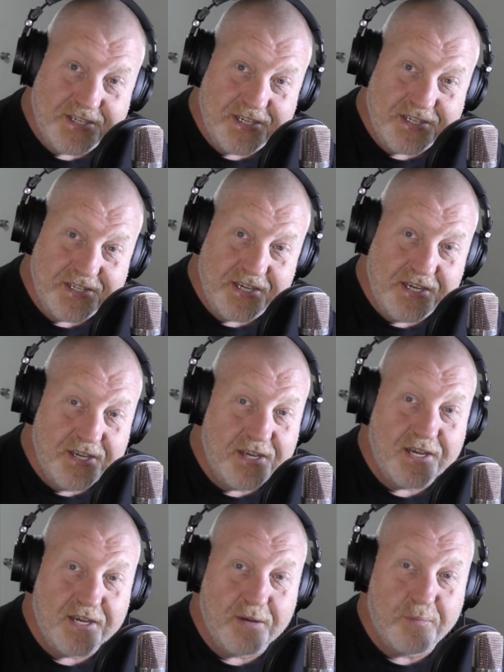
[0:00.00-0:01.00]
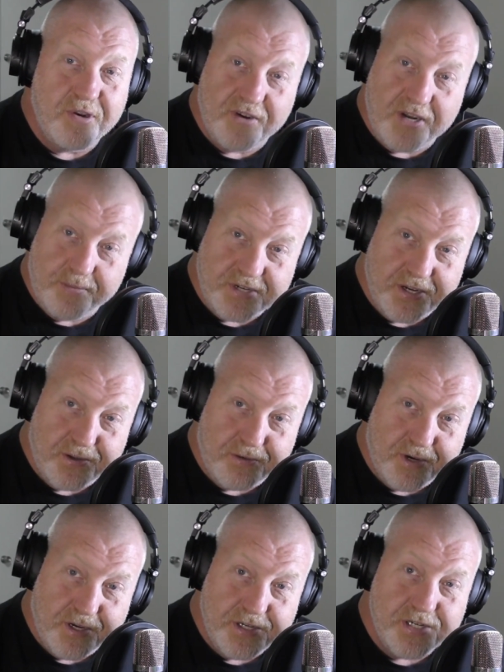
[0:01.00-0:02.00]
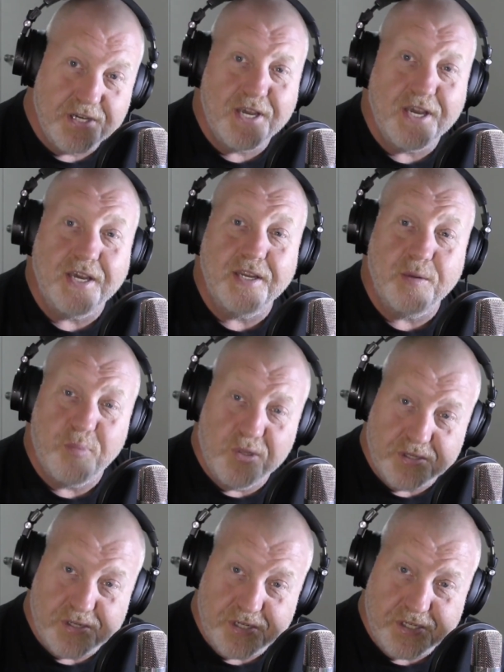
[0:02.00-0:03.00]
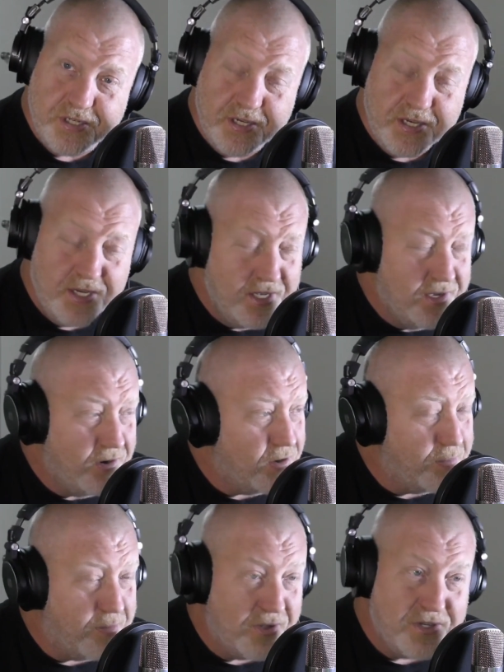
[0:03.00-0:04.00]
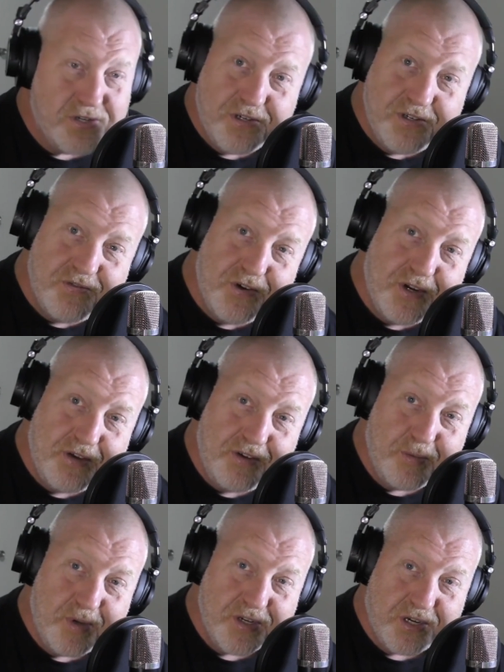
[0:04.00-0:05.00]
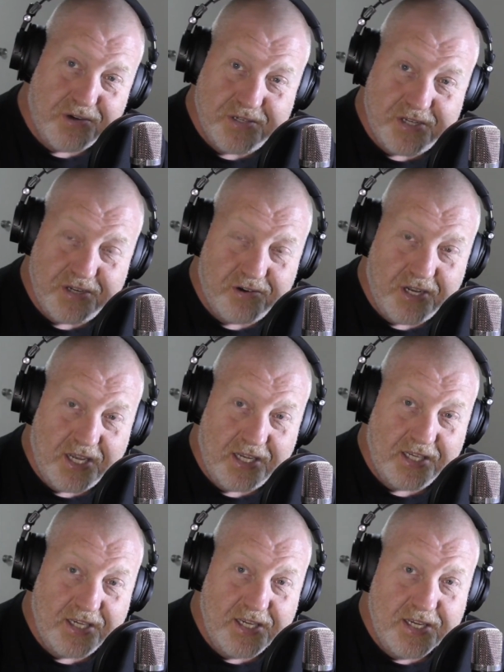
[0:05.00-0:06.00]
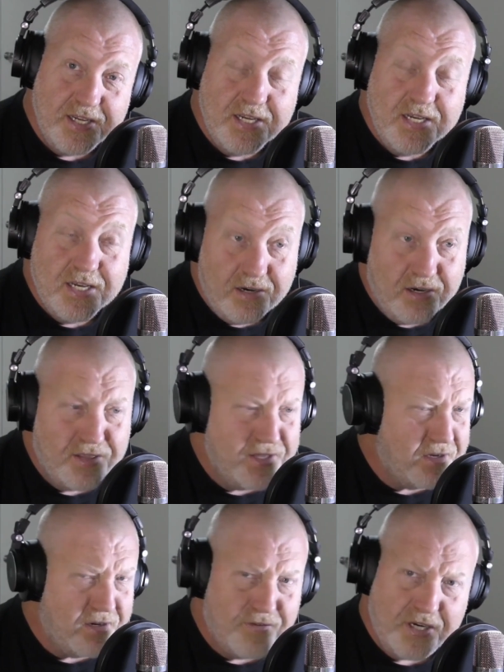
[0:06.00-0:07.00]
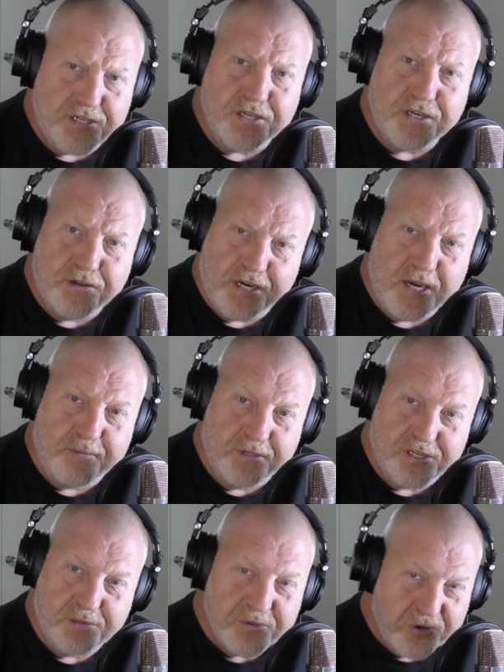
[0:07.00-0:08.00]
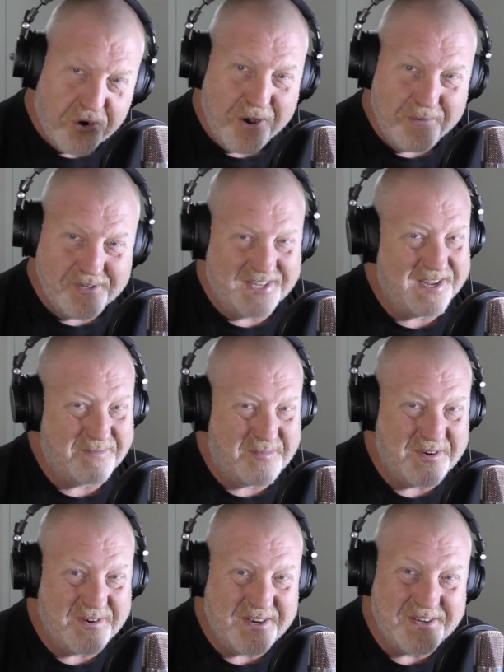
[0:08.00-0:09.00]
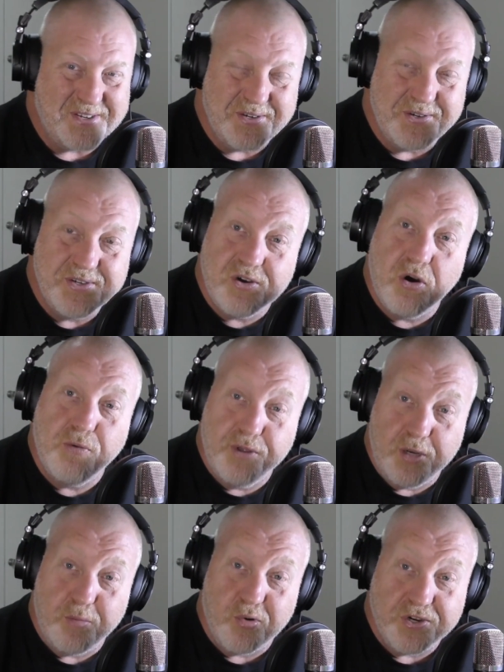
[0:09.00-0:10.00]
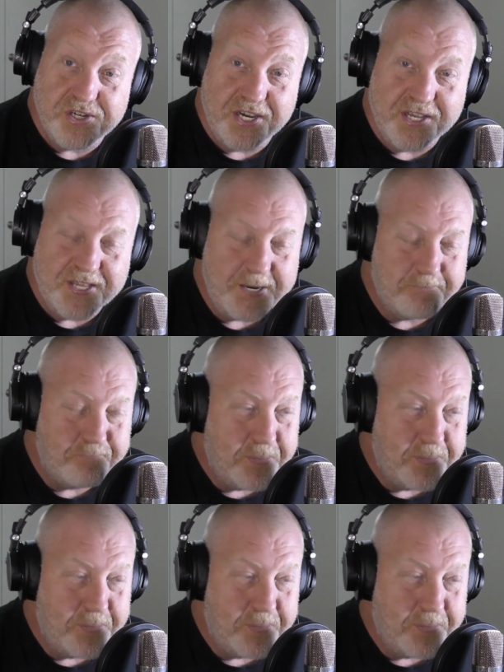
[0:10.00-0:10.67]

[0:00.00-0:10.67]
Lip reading: says there, a bit of an update on the Ranger and apologies. I apologise for not having much content on lately. I think I've actually got a couple of subscribers in that period too, so I really appreciate that.